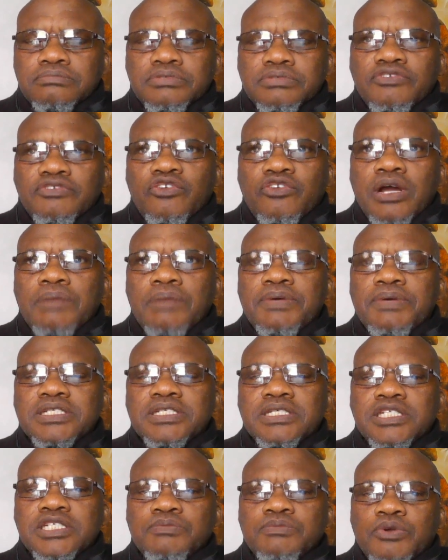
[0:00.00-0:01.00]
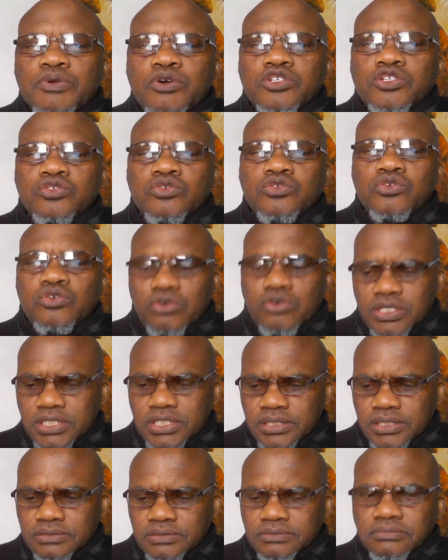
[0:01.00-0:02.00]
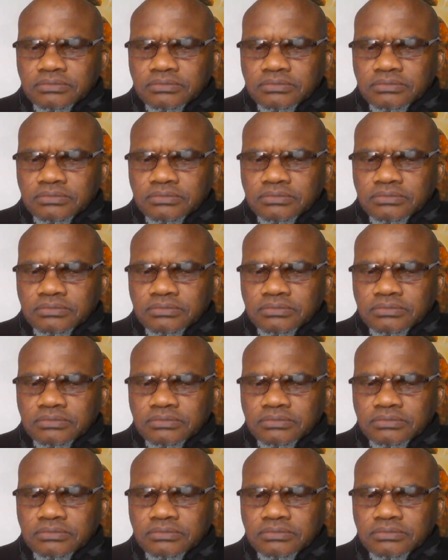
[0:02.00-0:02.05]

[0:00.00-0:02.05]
before a person is brought to court